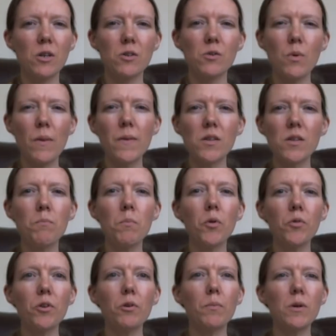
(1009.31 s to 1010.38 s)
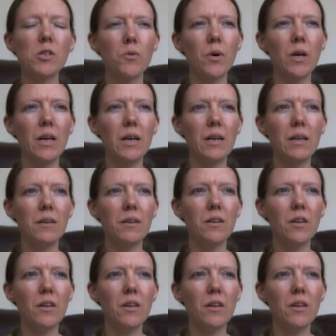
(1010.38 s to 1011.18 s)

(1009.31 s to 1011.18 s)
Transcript: because when there's a month between,